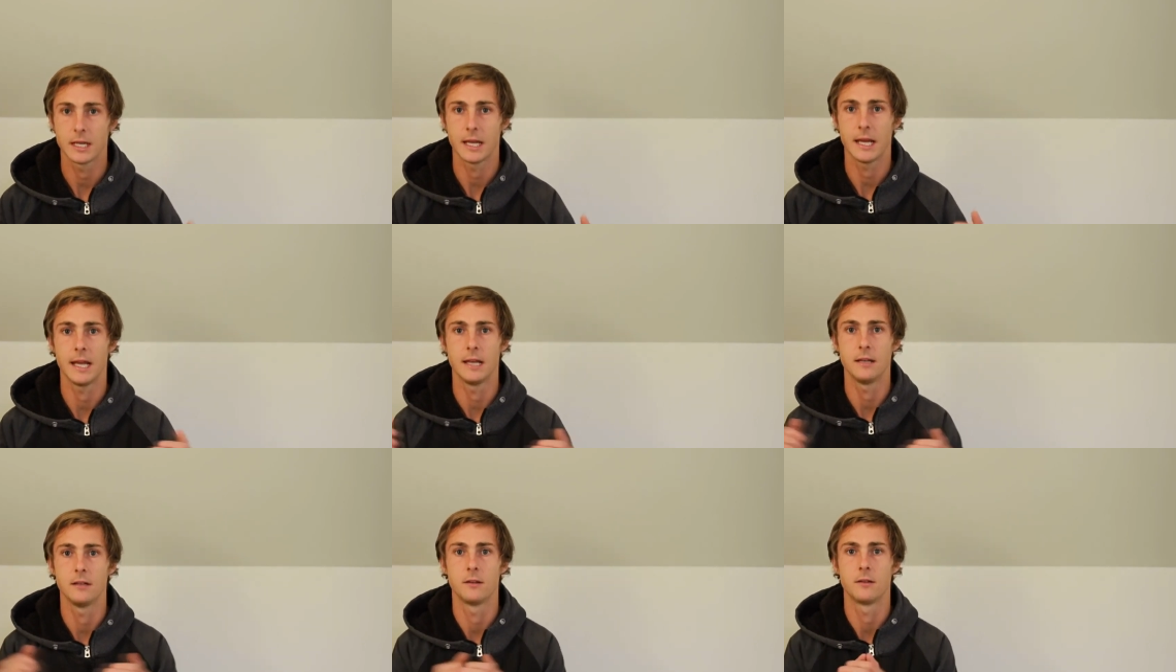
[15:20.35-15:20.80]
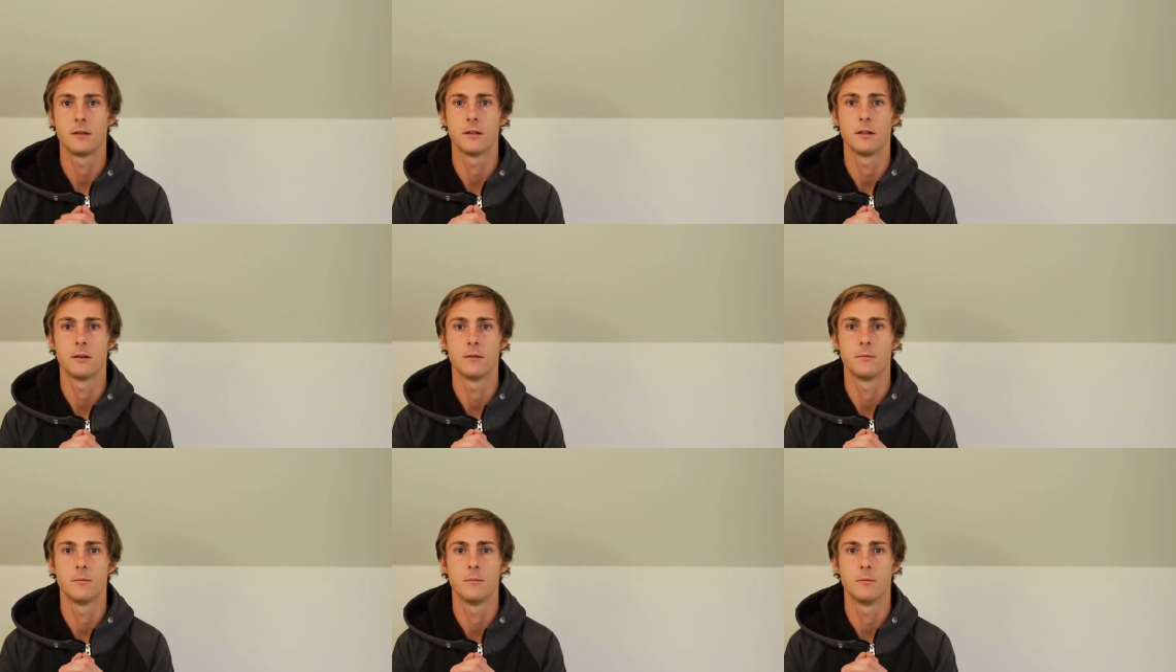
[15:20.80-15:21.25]
and
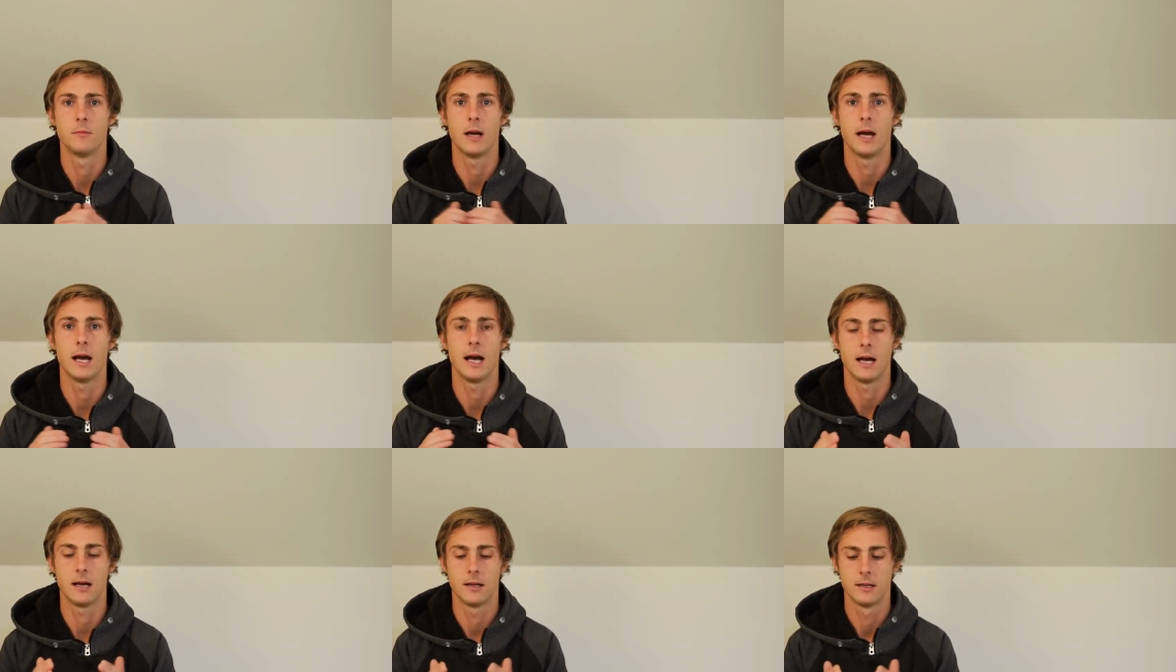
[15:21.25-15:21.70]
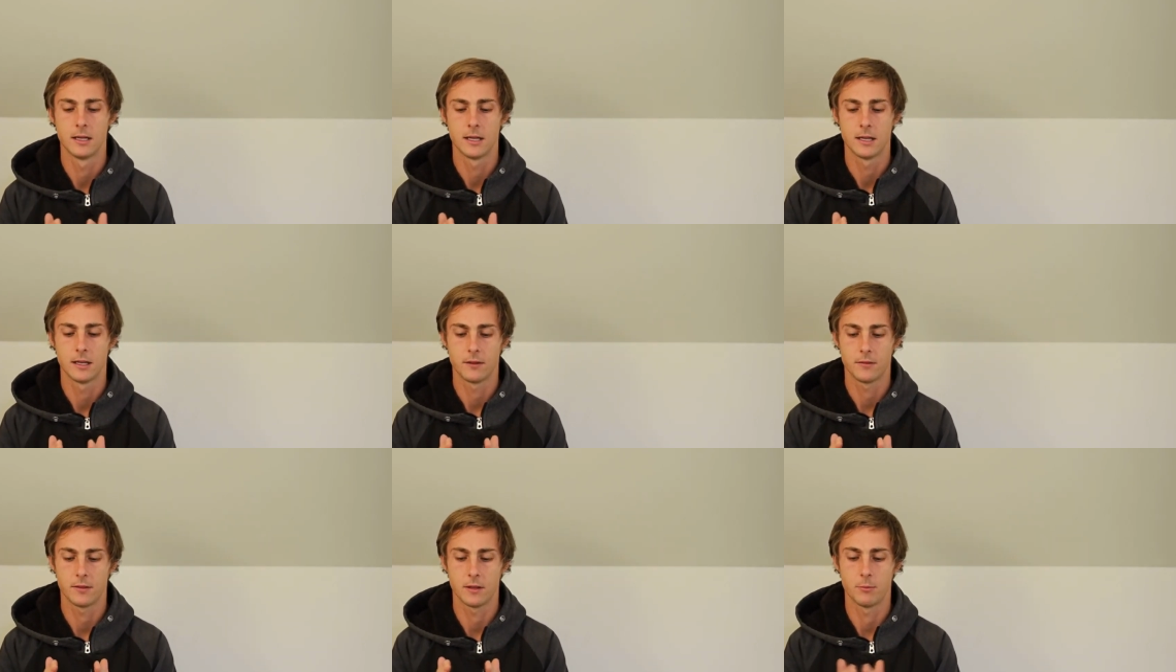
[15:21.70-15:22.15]

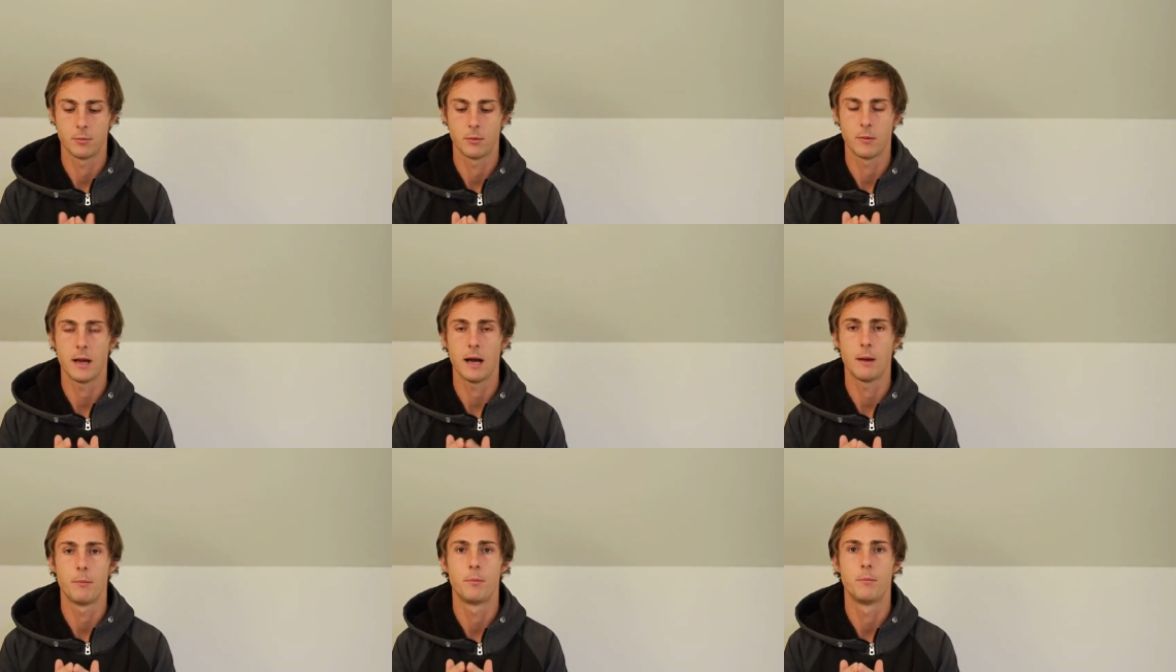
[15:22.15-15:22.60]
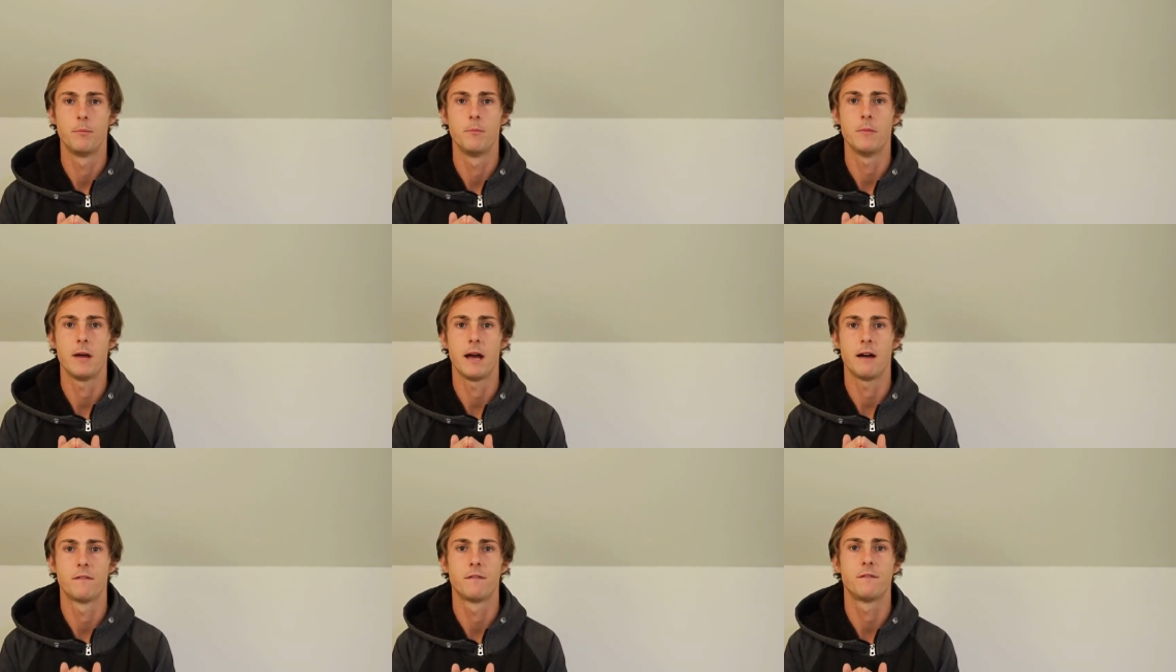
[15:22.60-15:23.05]

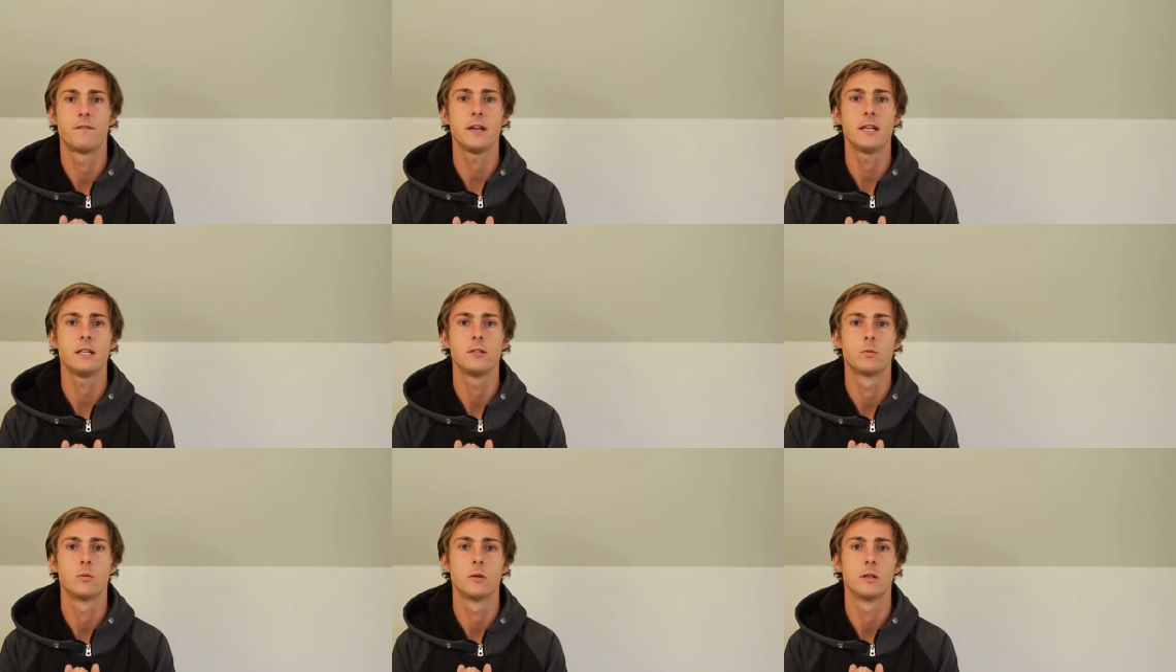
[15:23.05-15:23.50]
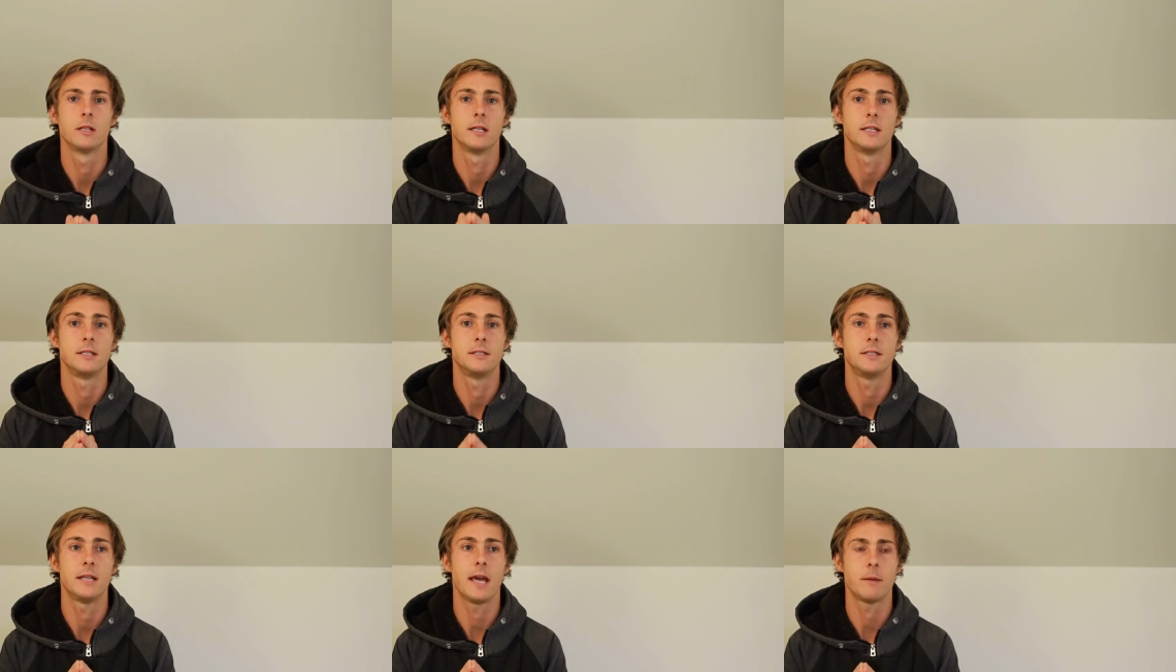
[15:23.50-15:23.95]
our feet will
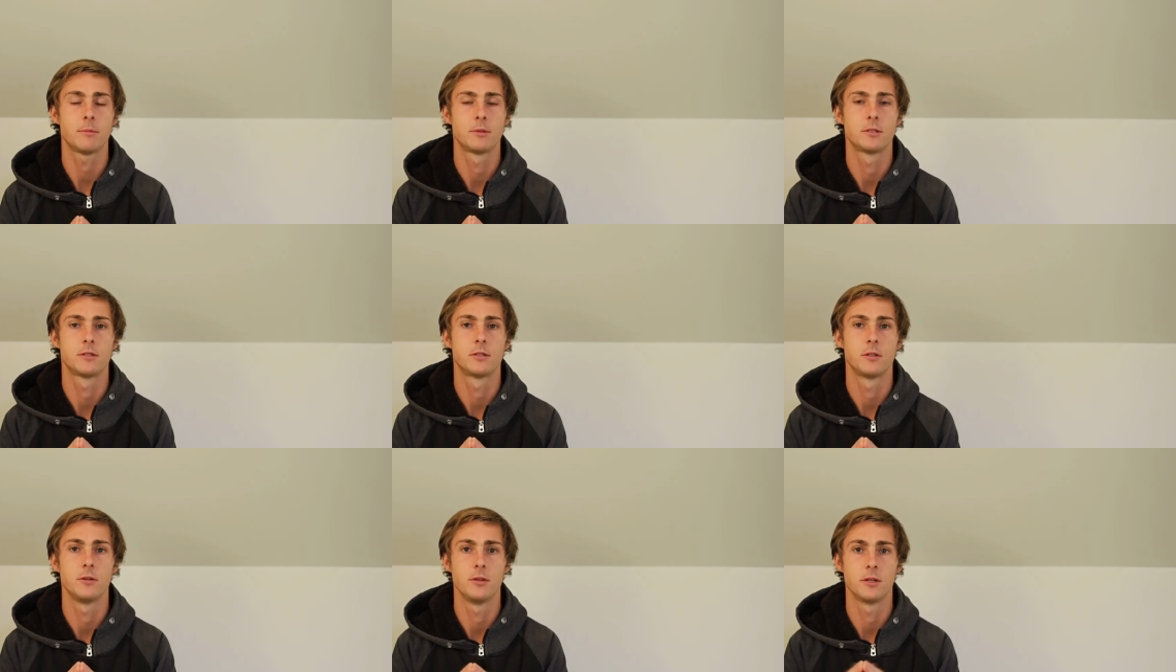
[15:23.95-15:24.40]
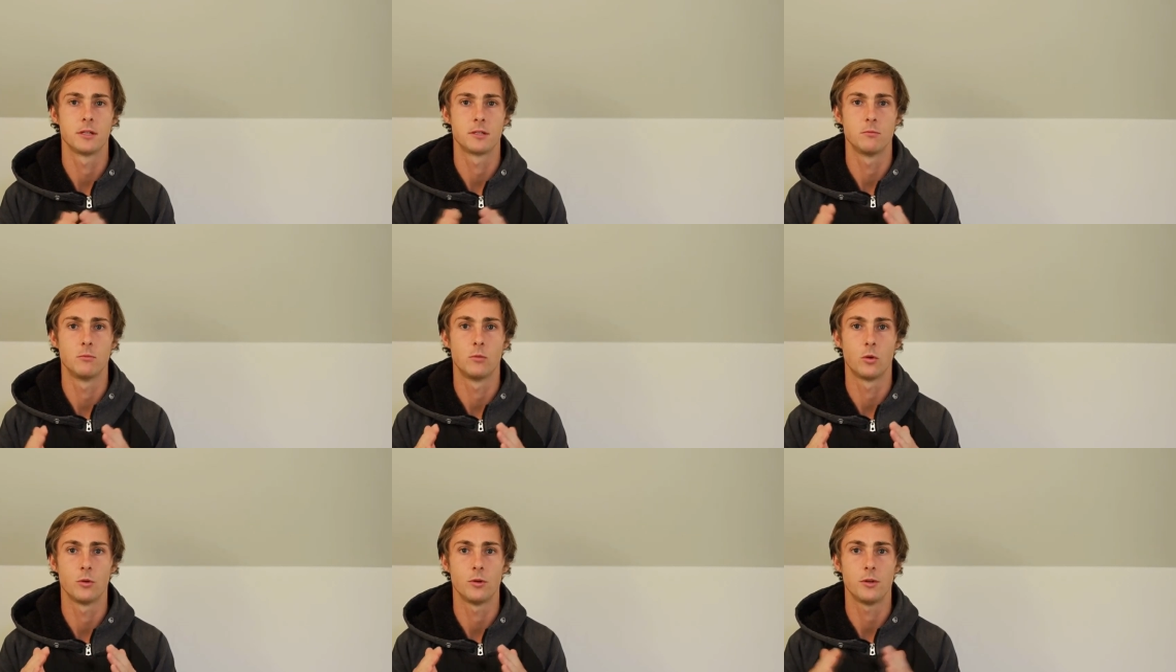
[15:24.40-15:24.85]
adapt to
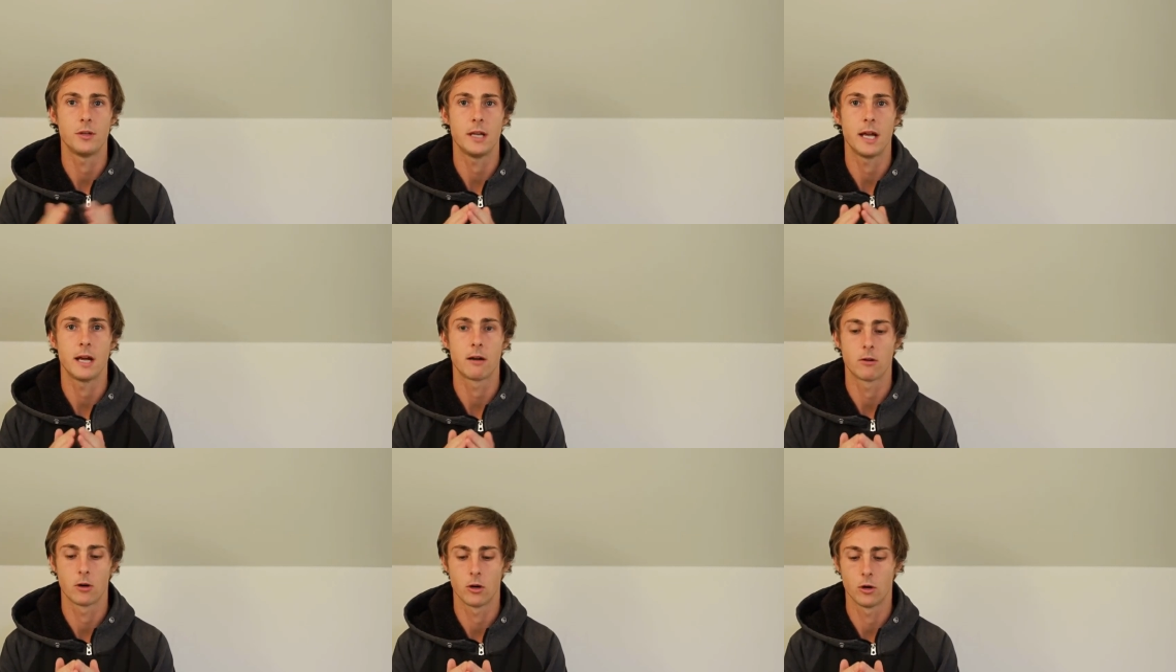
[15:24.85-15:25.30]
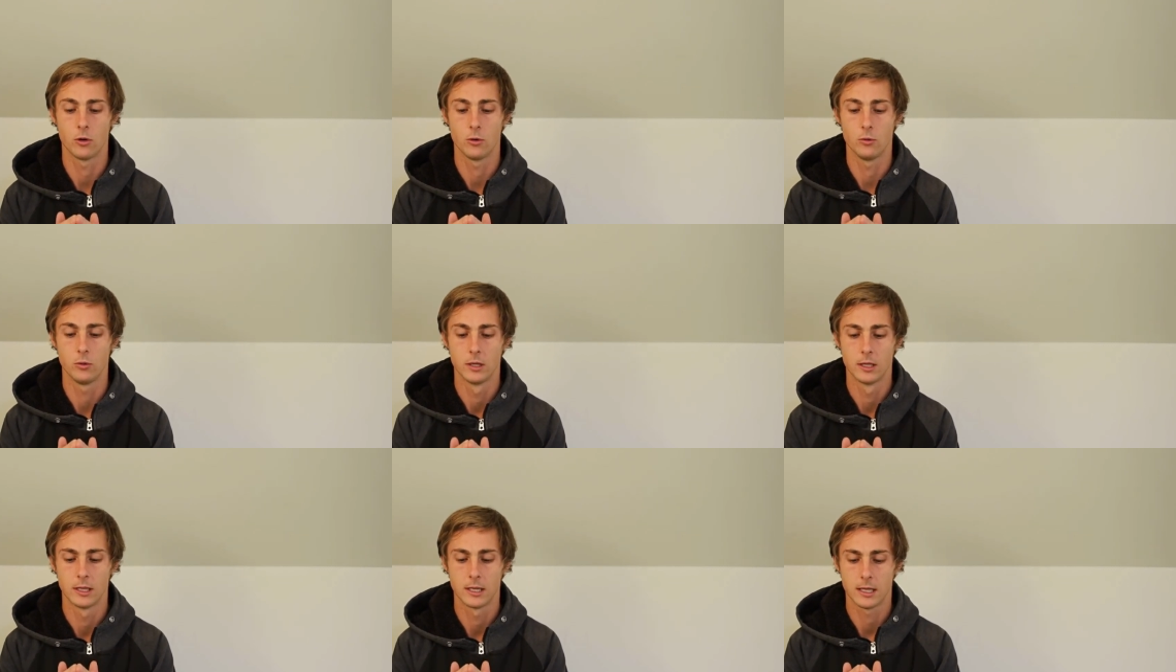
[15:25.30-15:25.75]
this more narrow